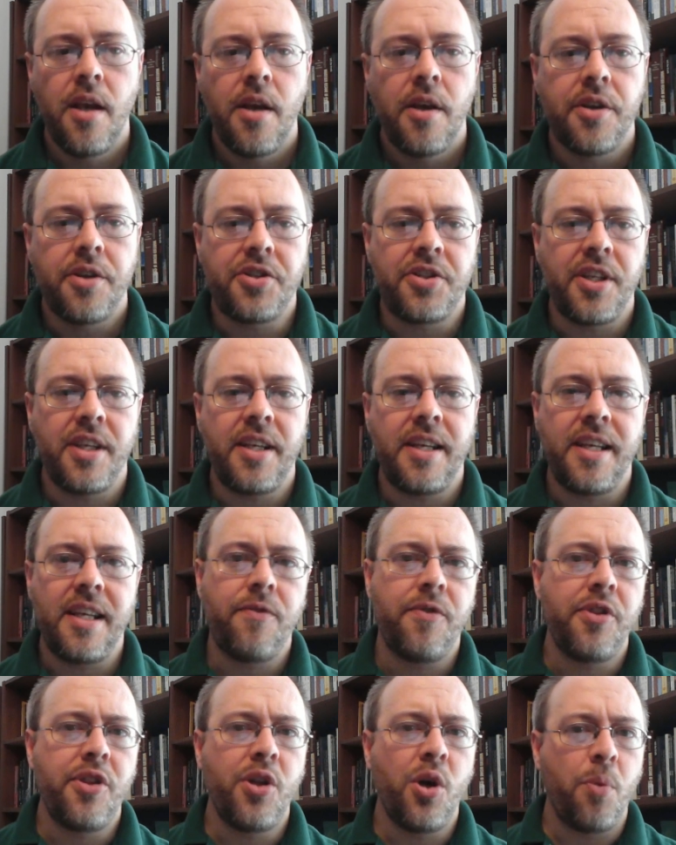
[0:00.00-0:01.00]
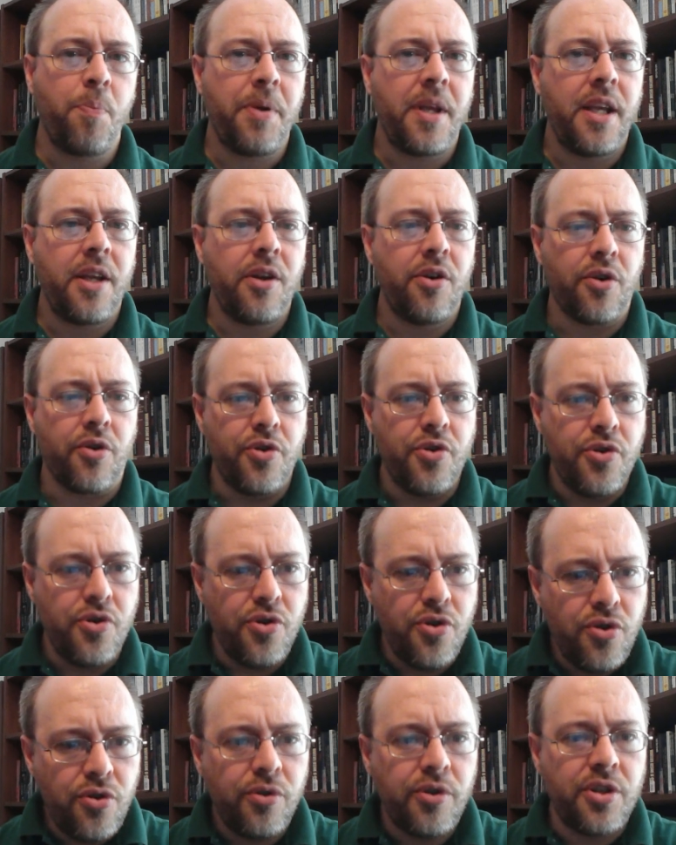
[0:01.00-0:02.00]
You see, even though Peter
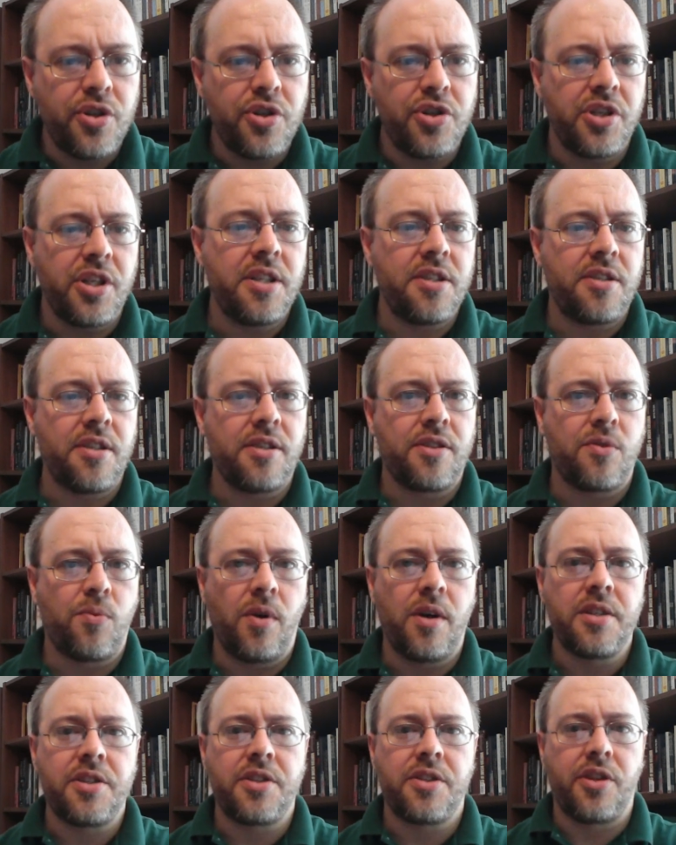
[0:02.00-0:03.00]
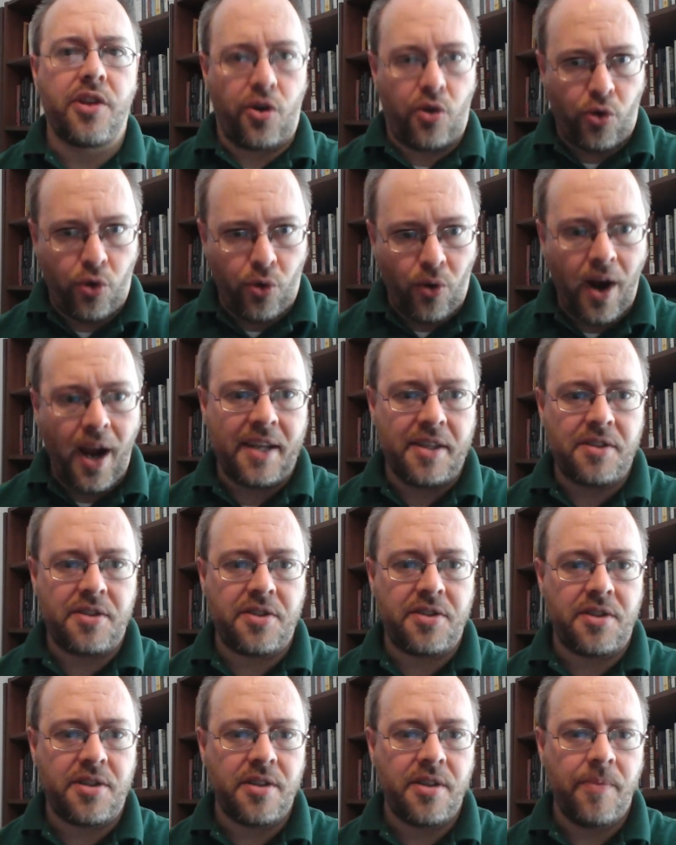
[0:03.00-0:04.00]
knew that Jesus was the
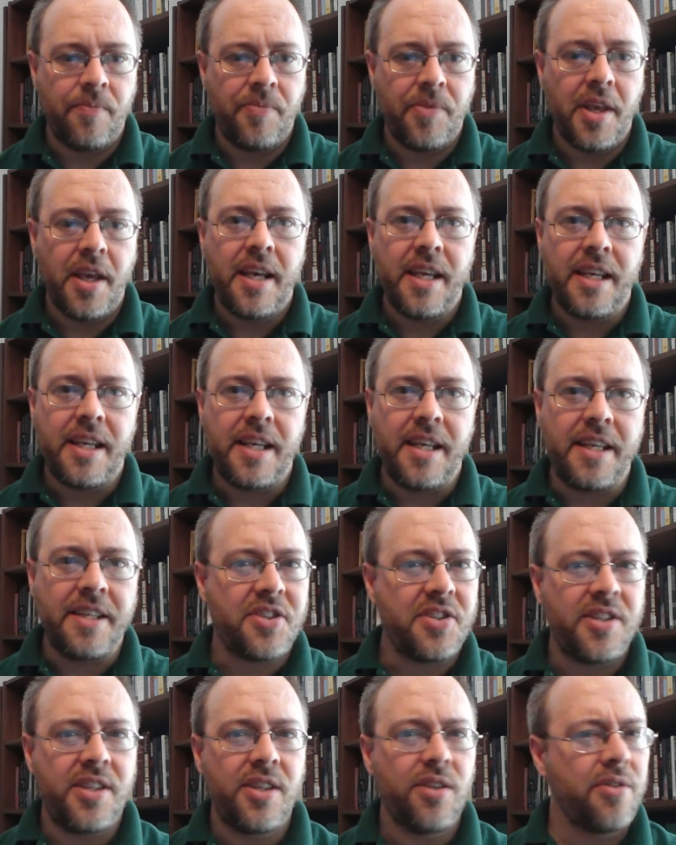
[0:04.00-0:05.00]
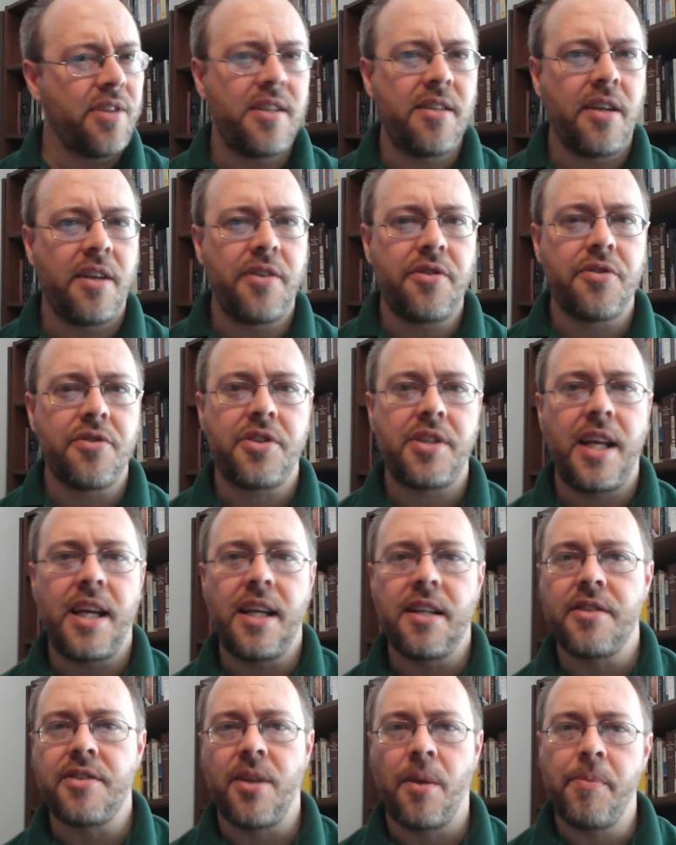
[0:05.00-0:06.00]
Christ, he still didn't
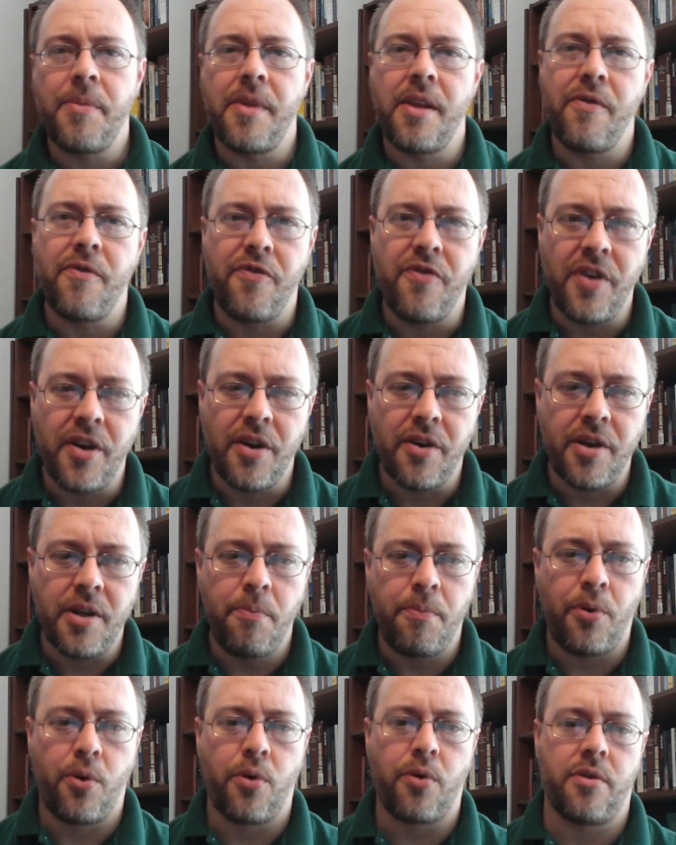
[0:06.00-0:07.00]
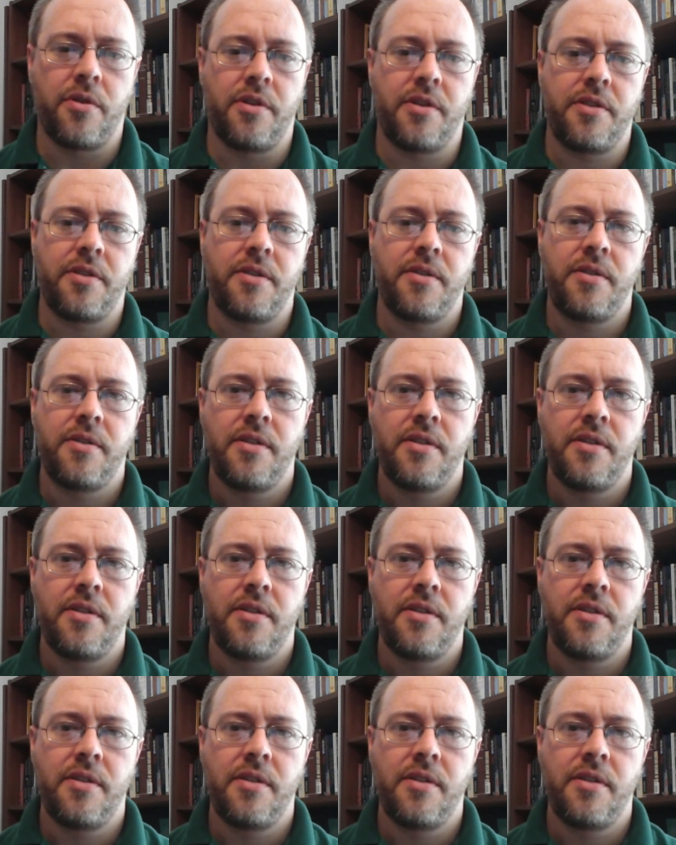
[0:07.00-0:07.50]
understand something very important.